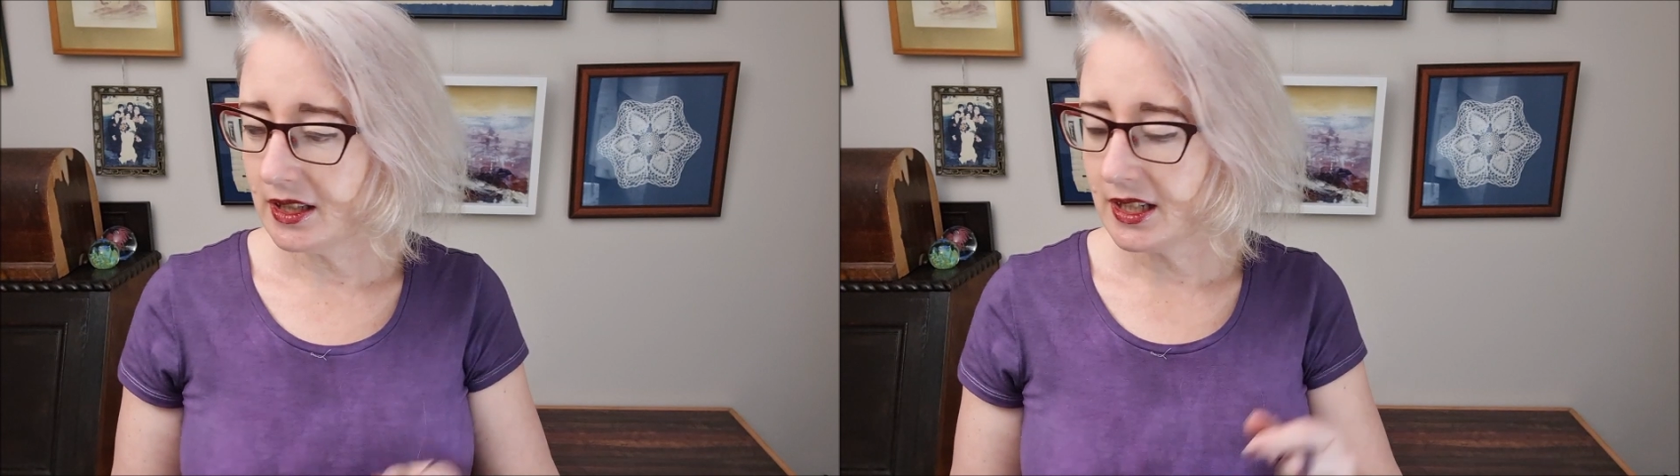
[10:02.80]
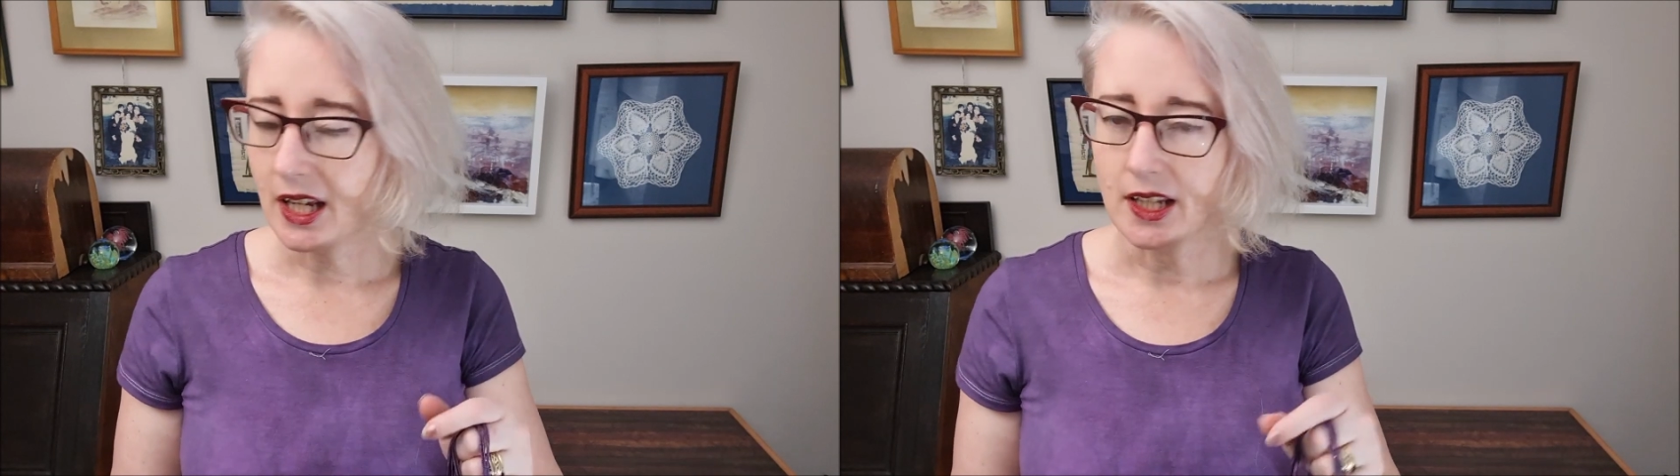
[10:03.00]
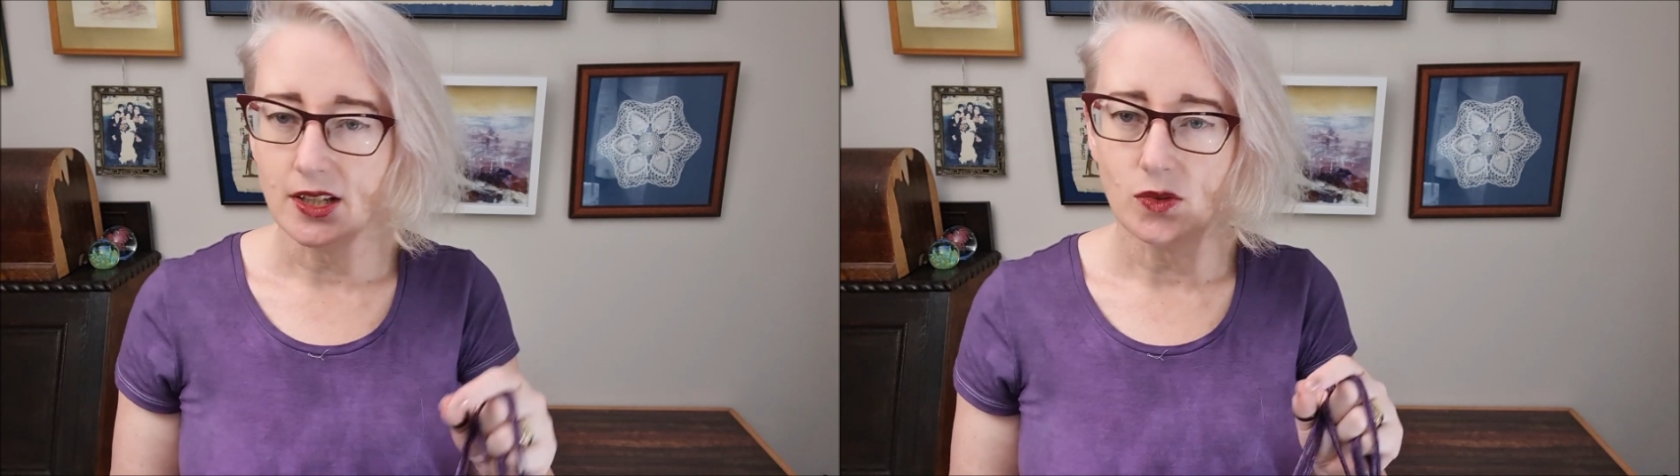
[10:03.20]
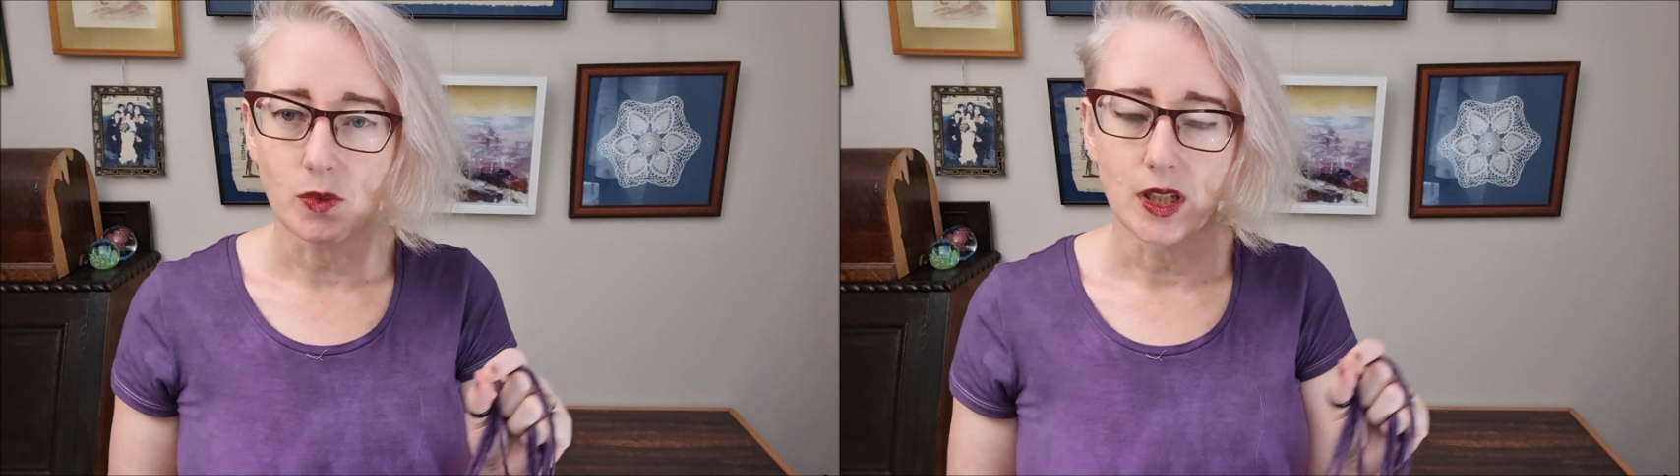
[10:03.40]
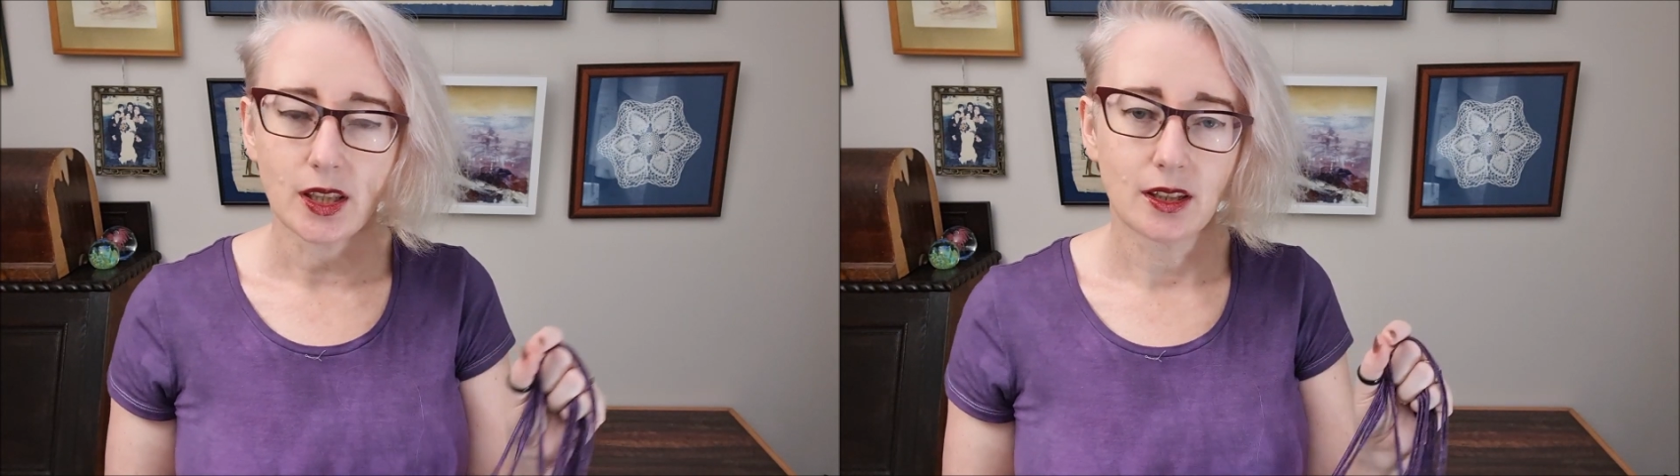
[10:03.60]
the test
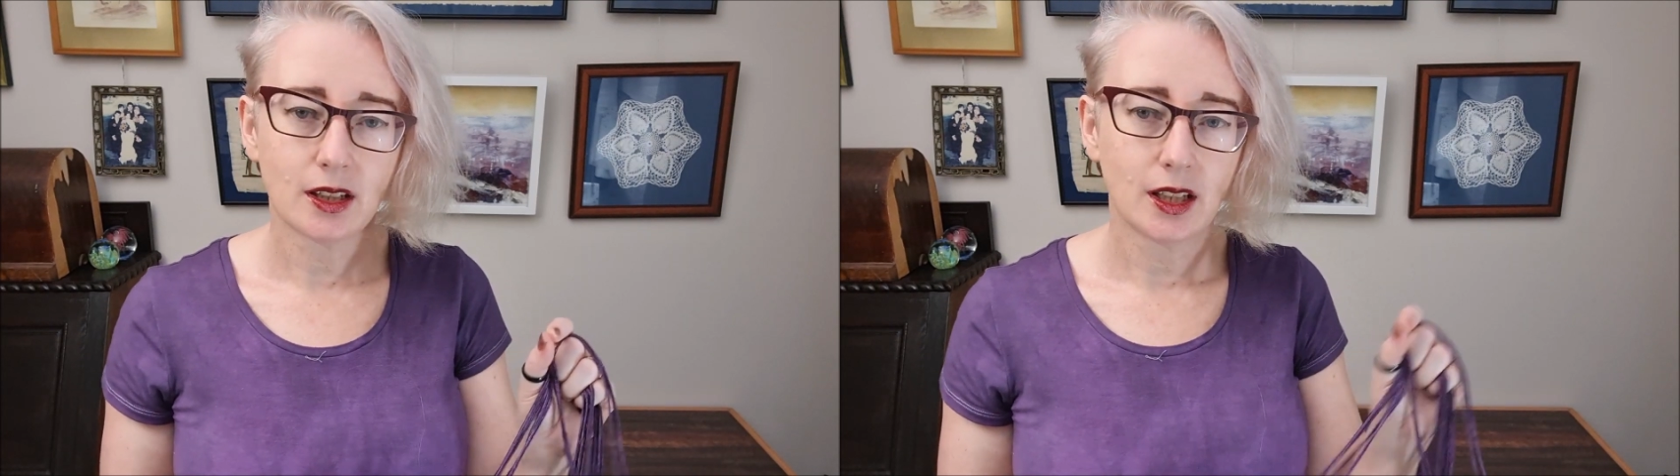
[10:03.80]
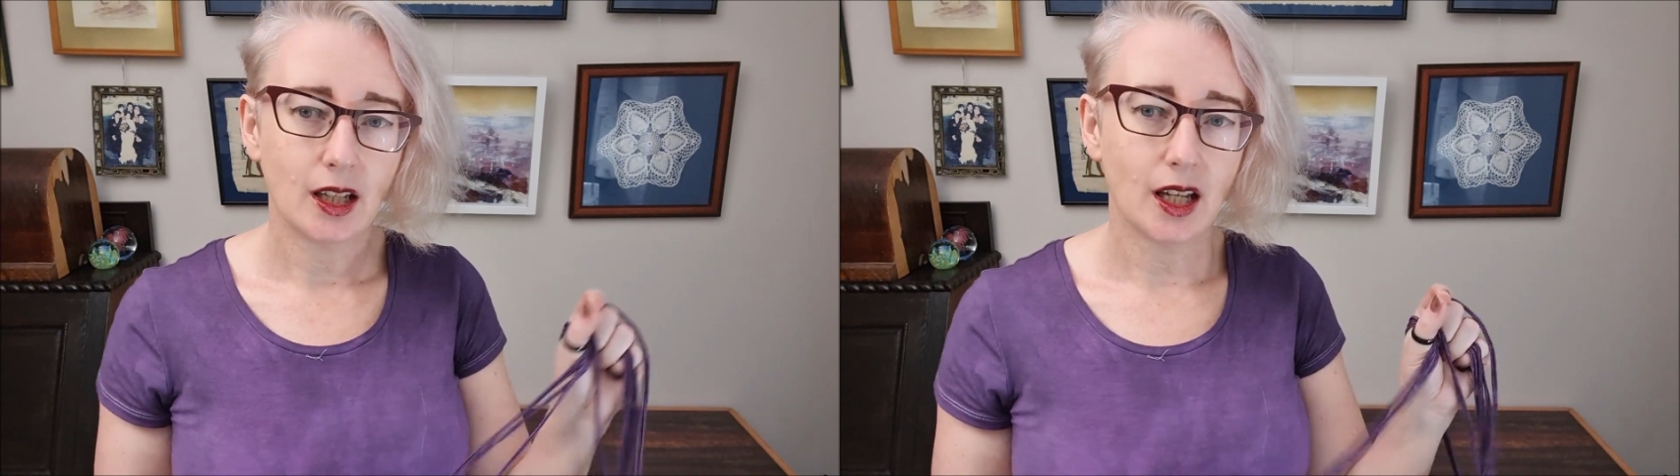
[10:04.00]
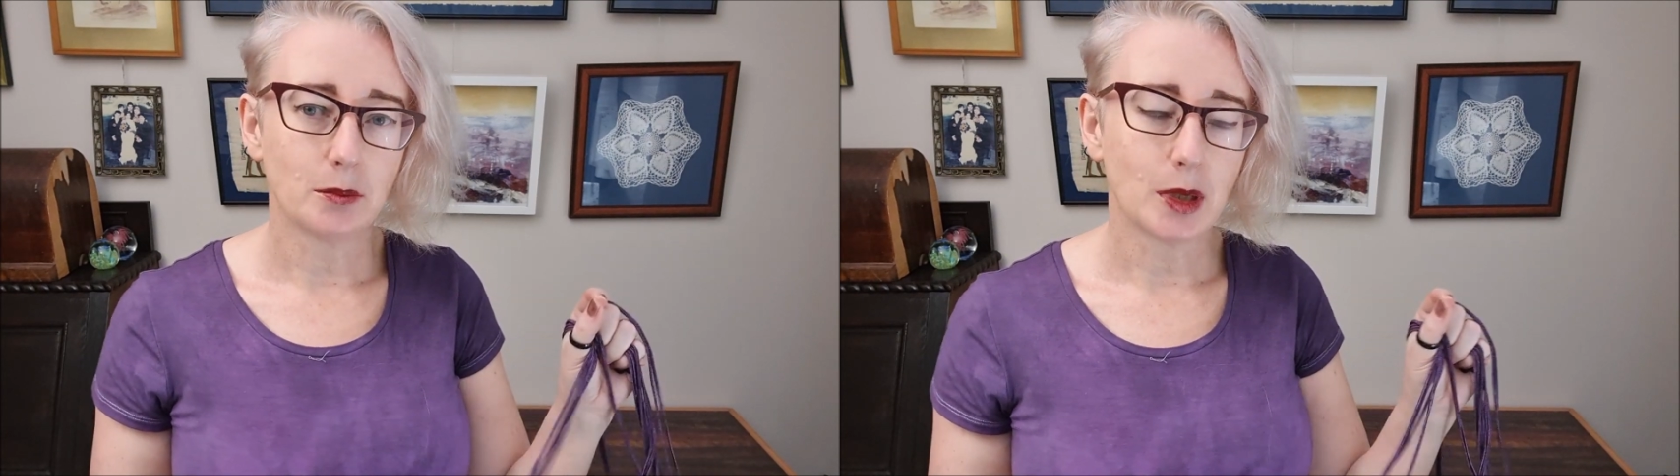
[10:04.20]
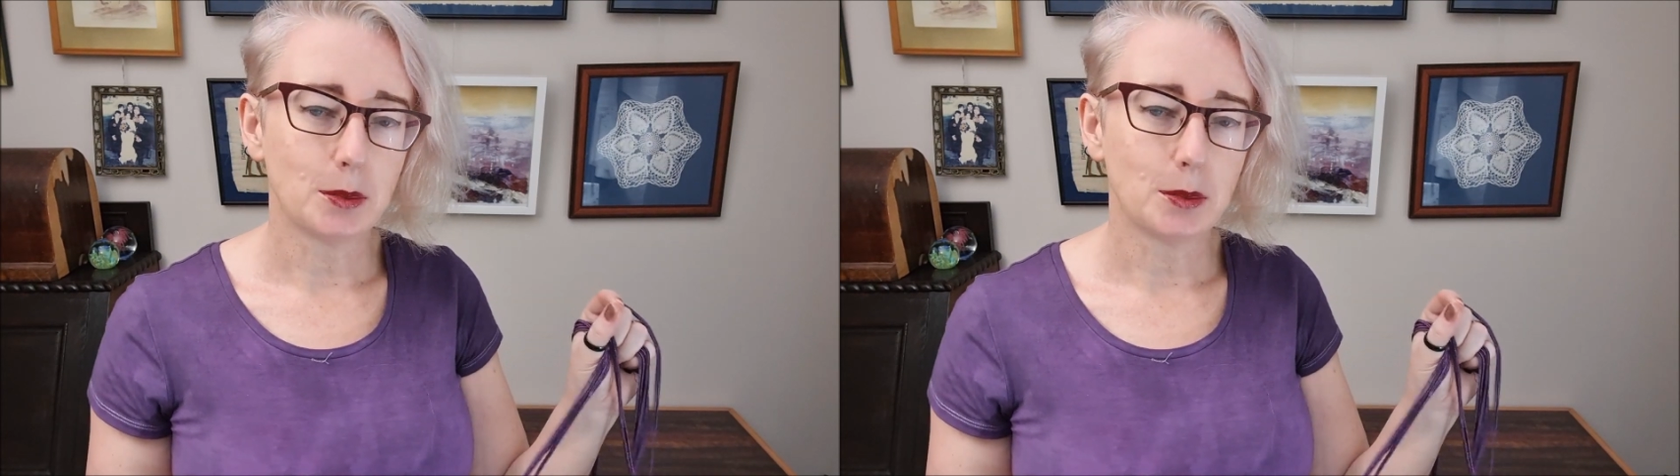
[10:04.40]
with a